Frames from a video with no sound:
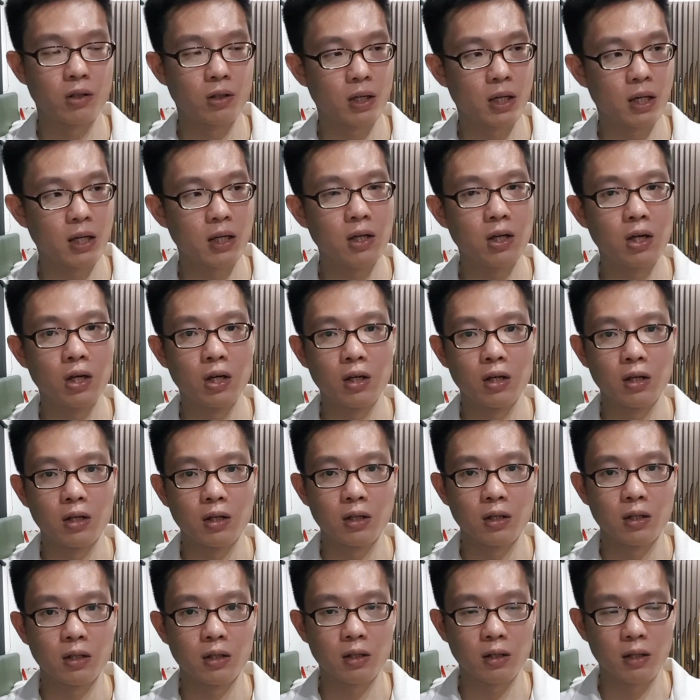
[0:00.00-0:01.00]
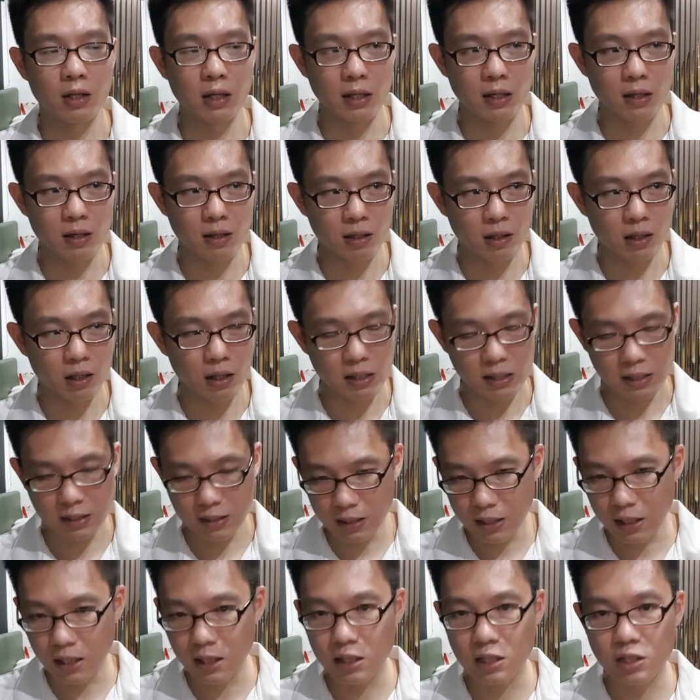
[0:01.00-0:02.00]
Okay, they
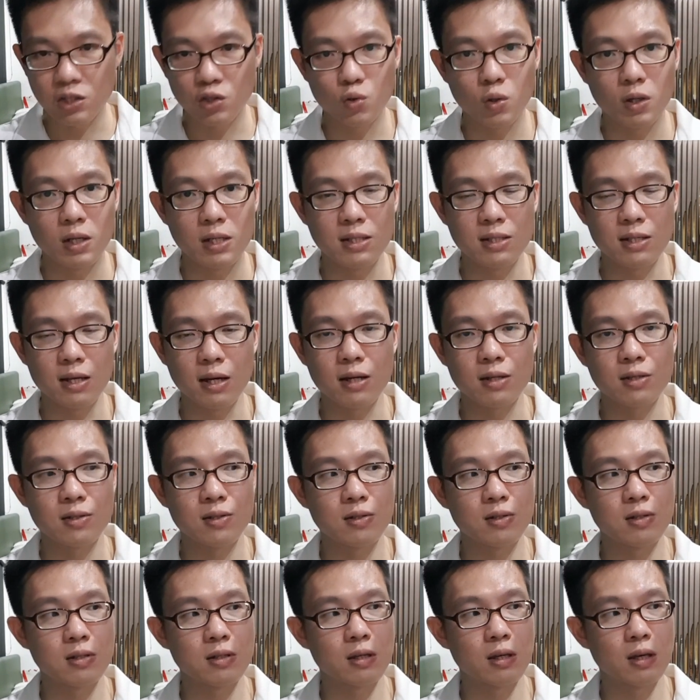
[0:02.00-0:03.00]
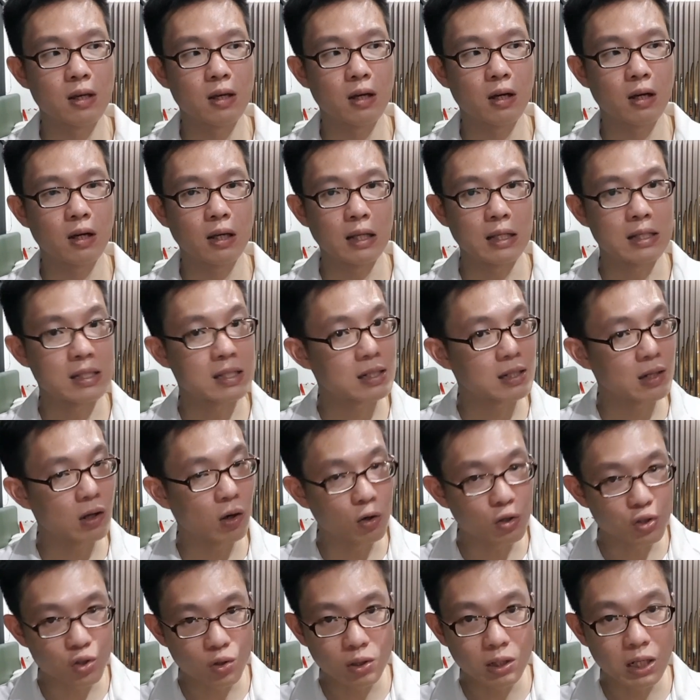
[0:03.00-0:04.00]
say it's 26. It's
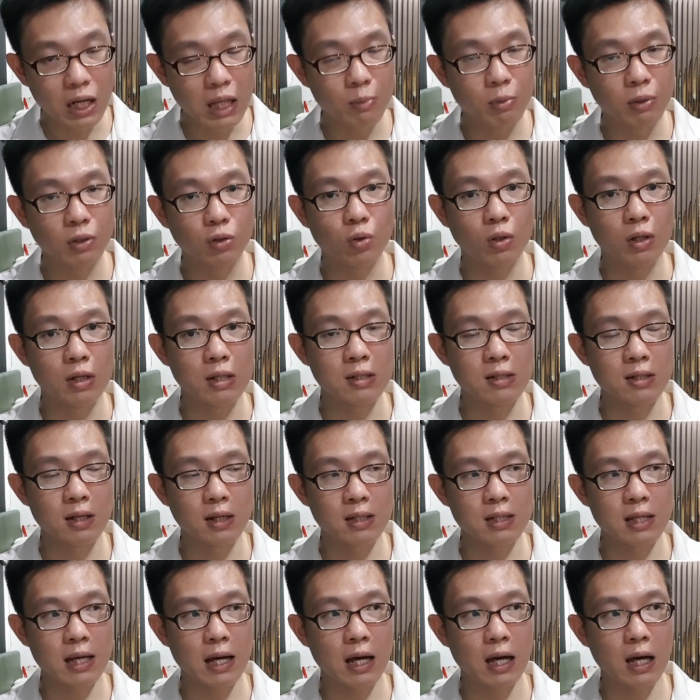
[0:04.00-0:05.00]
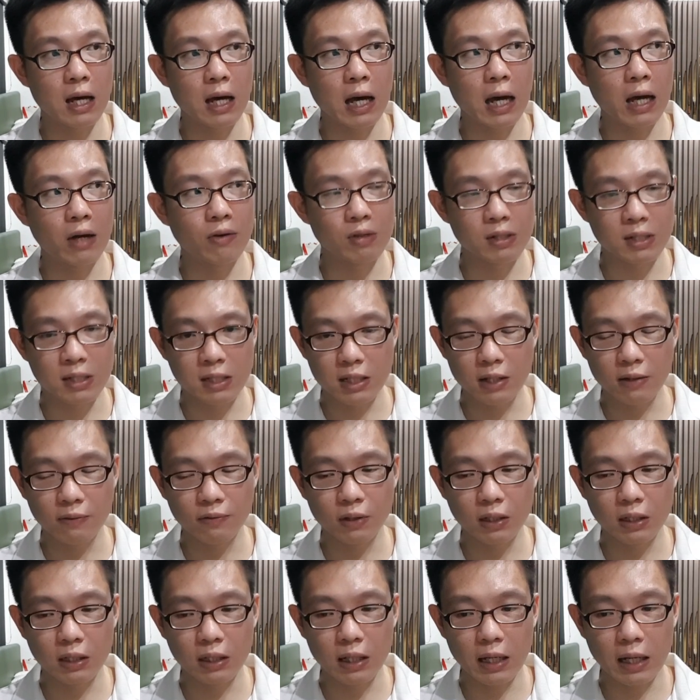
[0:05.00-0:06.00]
also labeled 26. I received
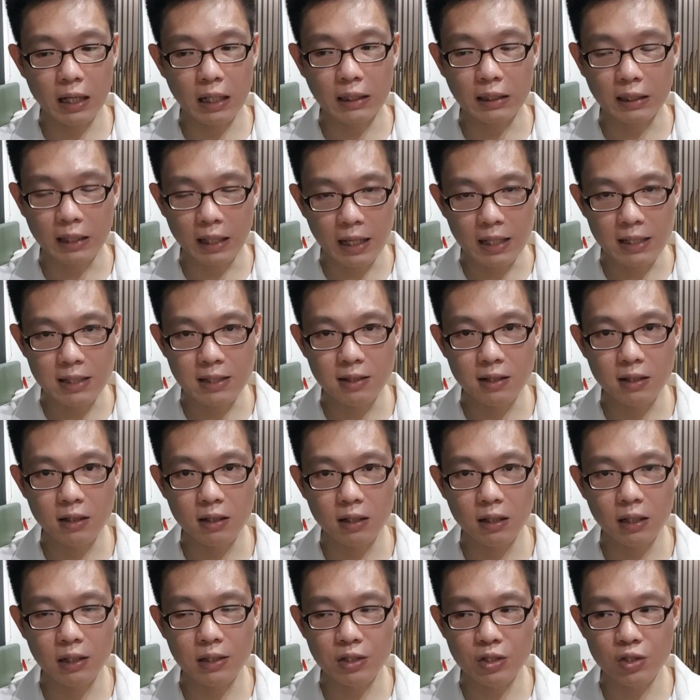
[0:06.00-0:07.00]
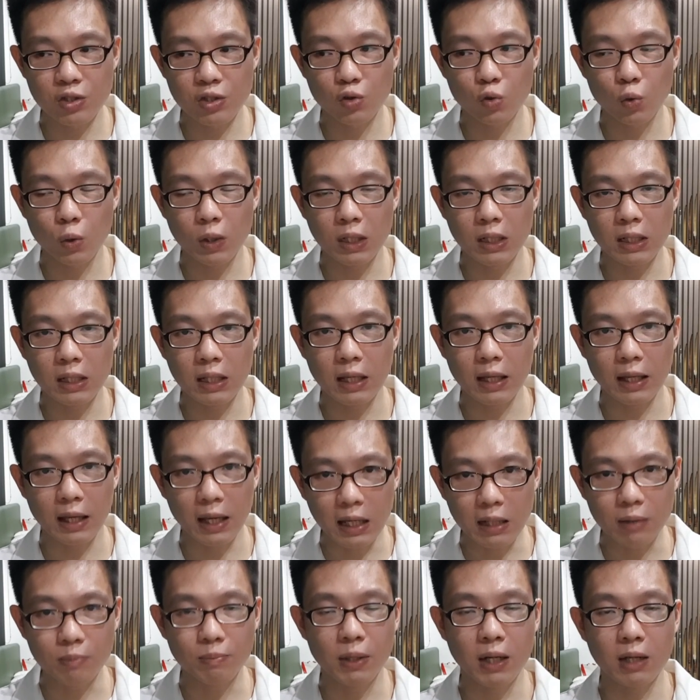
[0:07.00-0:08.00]
it, I tested, it's
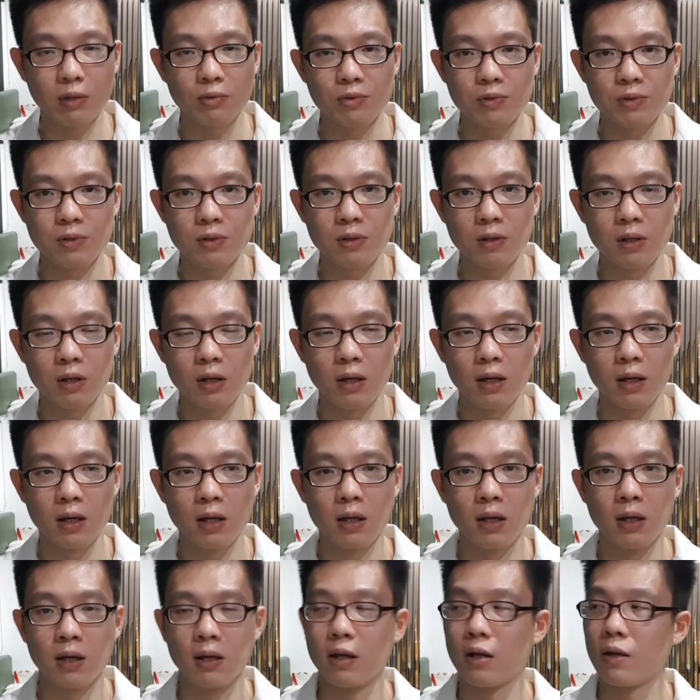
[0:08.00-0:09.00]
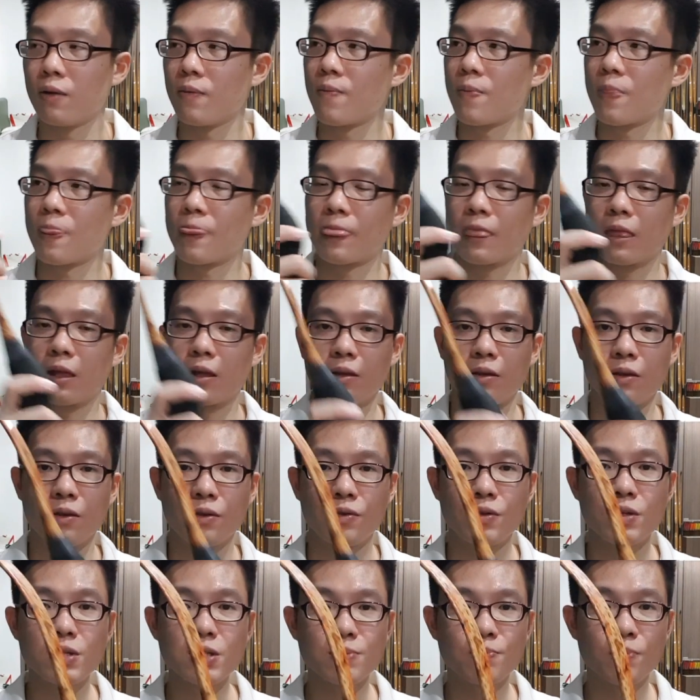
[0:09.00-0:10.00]
28 pounds.
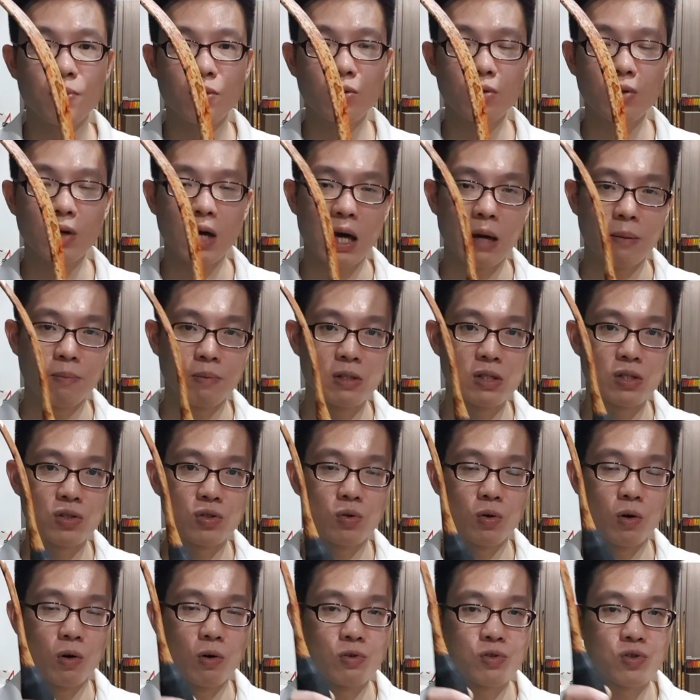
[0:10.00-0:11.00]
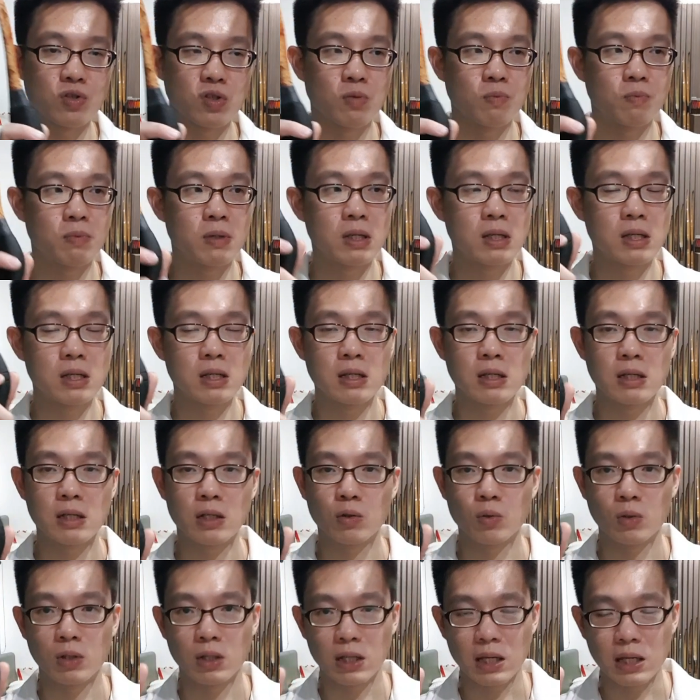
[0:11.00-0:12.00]
This bow happens to also be
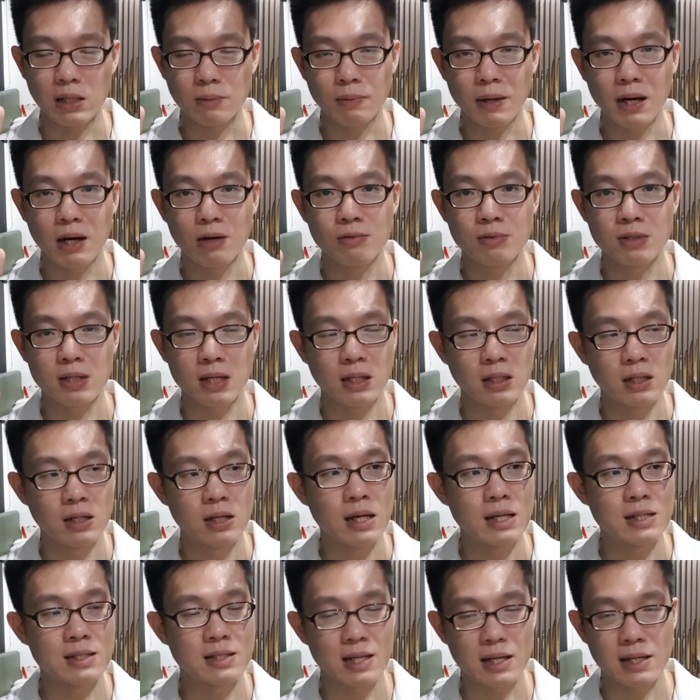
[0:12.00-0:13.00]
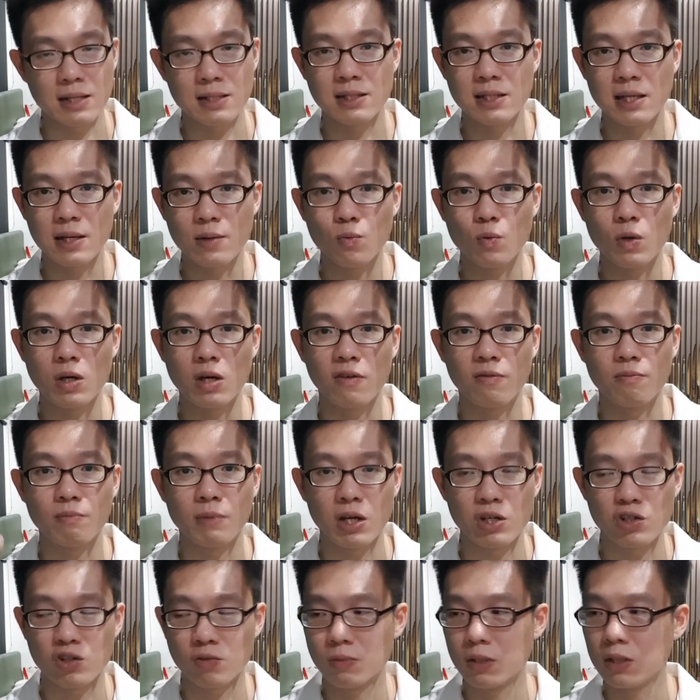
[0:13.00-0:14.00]
28 pounds under the exact same way of
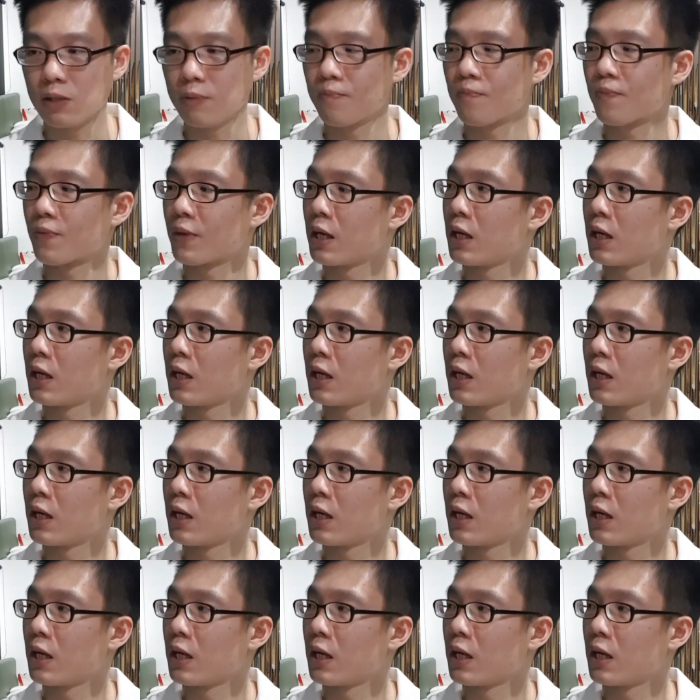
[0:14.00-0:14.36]
measurement.